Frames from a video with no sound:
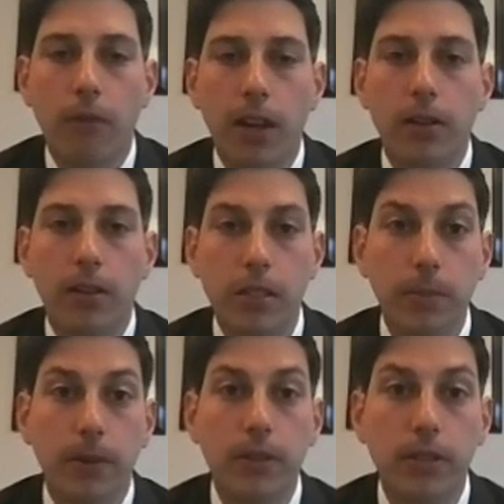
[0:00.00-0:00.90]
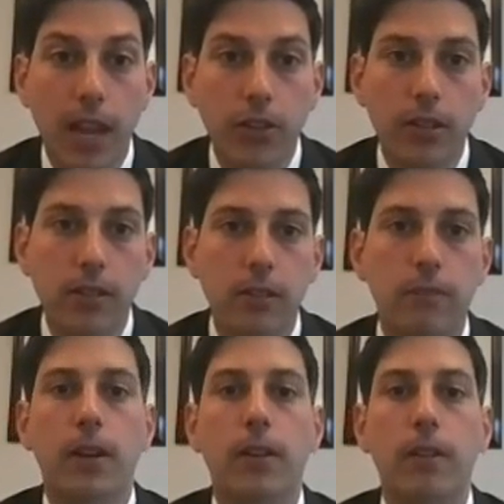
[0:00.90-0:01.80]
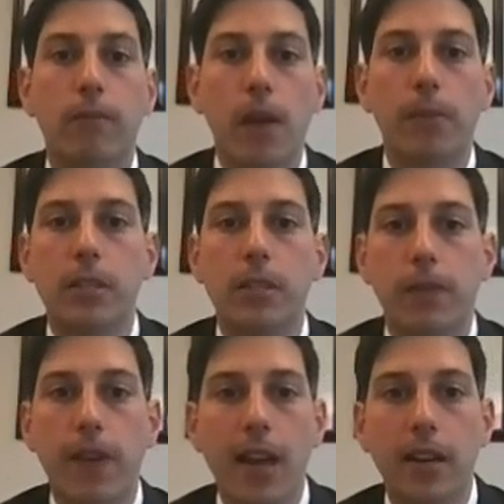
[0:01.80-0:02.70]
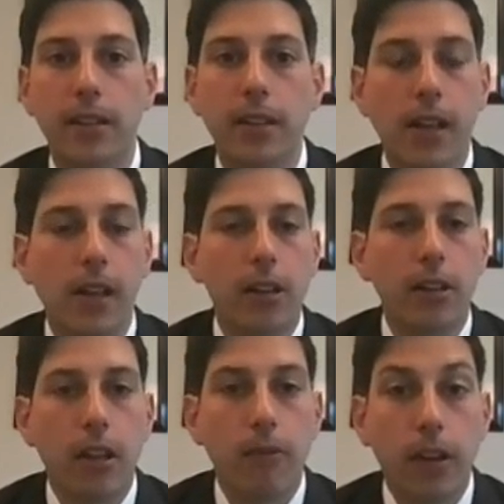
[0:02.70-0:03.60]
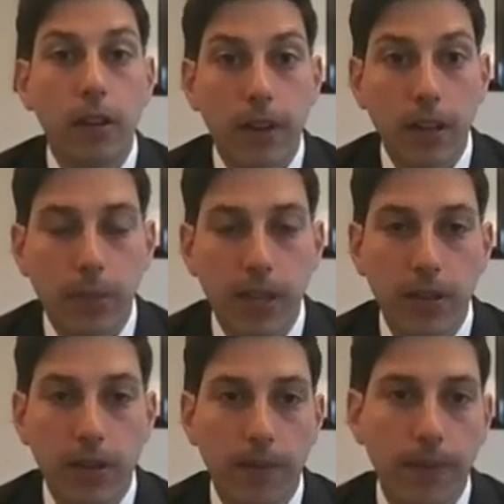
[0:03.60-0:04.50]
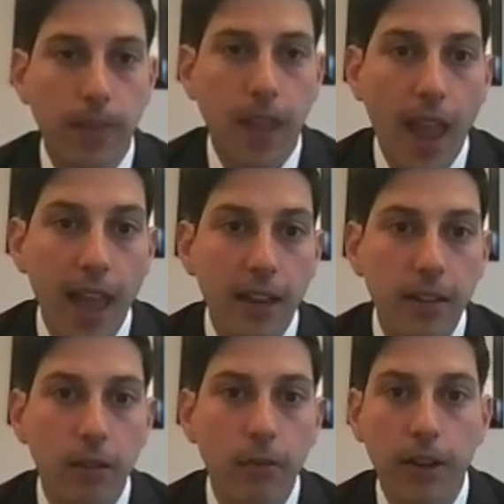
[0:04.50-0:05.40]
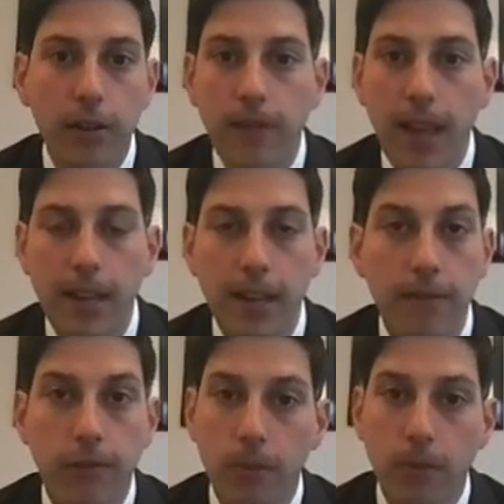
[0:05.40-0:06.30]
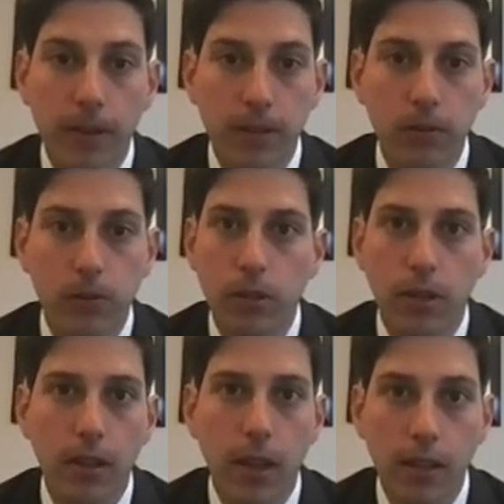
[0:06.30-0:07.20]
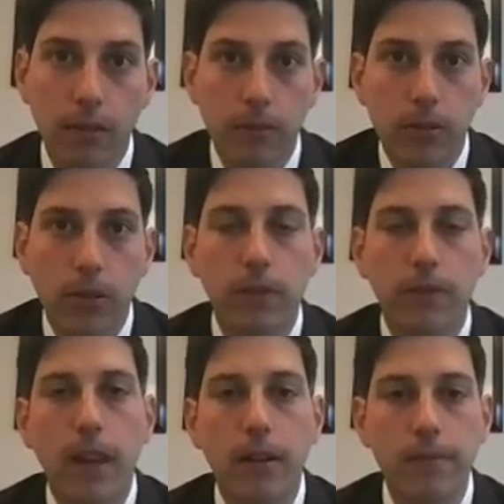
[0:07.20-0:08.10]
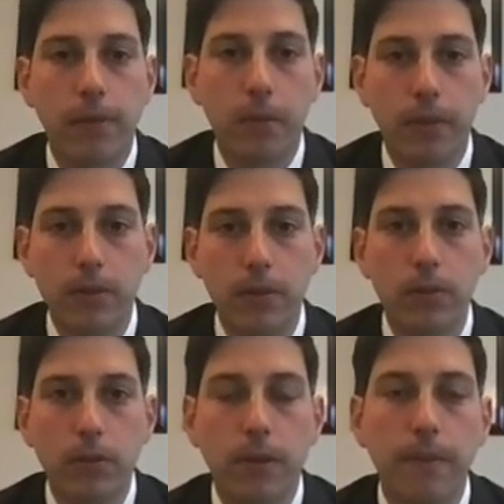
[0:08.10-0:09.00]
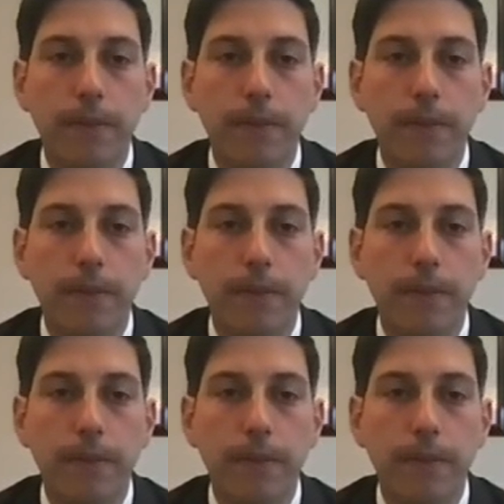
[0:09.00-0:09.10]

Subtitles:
record of the disciplinary sanctions, record of the remedies provided, record of any appeal, and a record of any informal resolution and the result of that informal resolution.